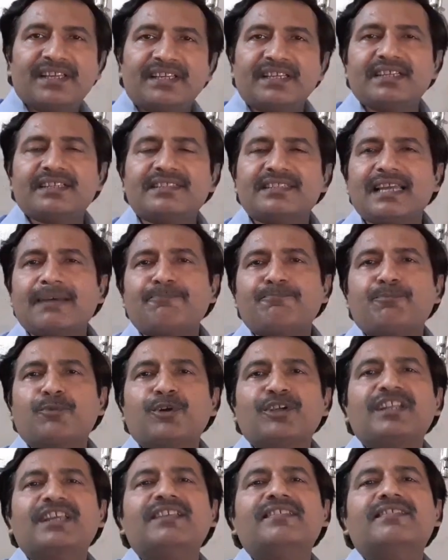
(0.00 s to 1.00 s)
is the
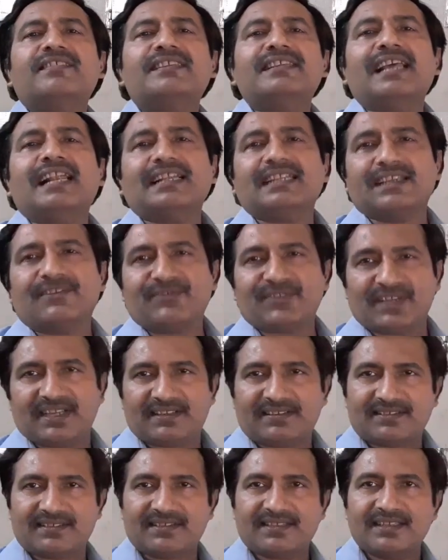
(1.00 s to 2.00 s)
potential
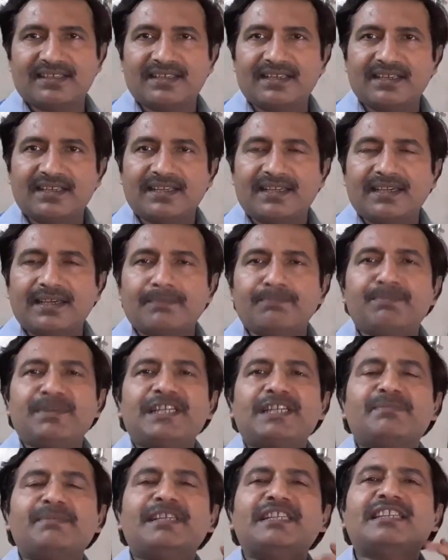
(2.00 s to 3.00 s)
difference
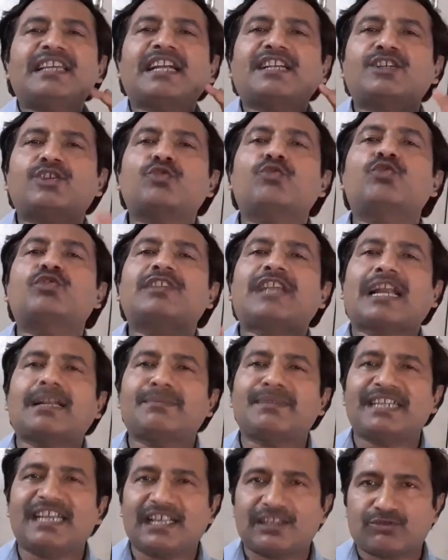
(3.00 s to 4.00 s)
between the two
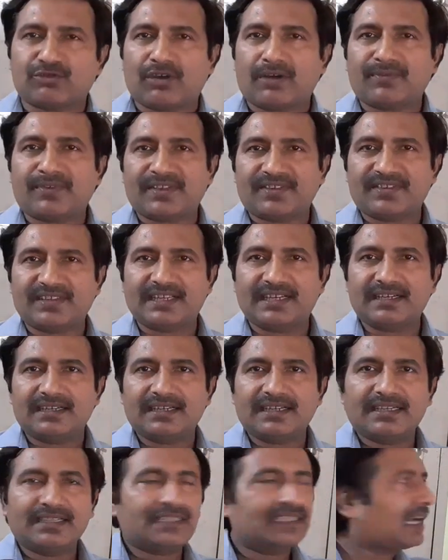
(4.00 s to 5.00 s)
terminals of a cell.
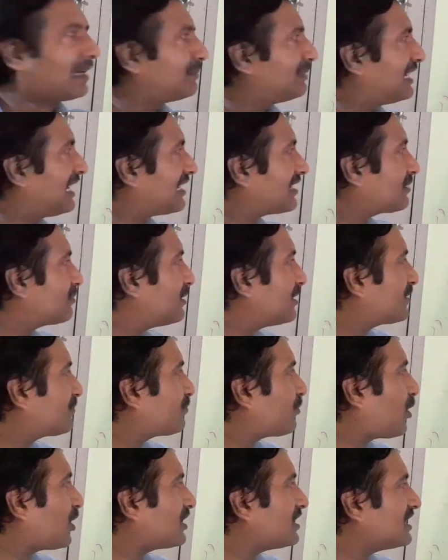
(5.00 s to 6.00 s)
Terminals means
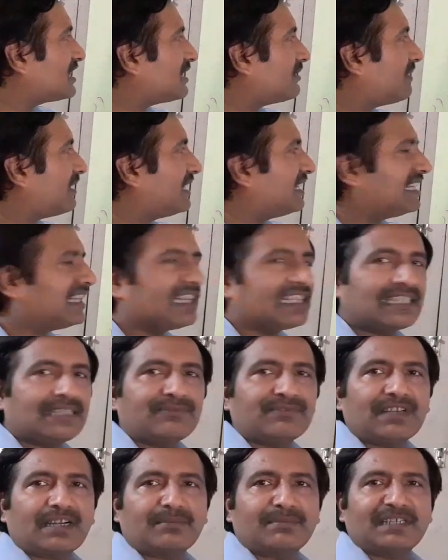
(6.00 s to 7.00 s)
positive and
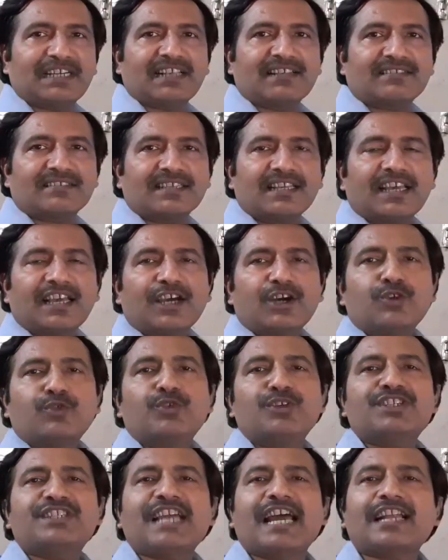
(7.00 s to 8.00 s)
negative terminals,
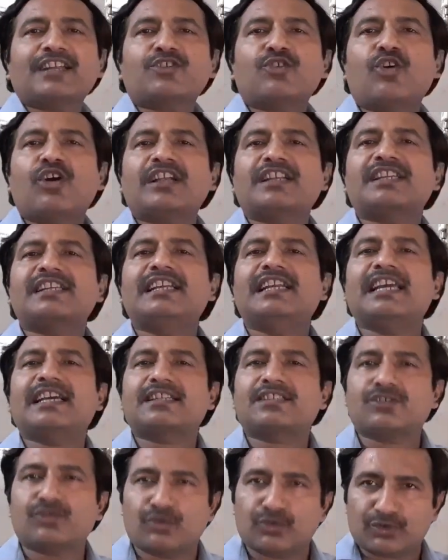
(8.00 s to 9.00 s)
which are called
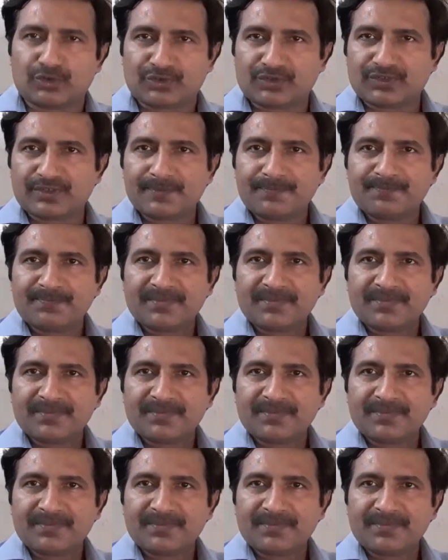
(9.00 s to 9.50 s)
electrodes.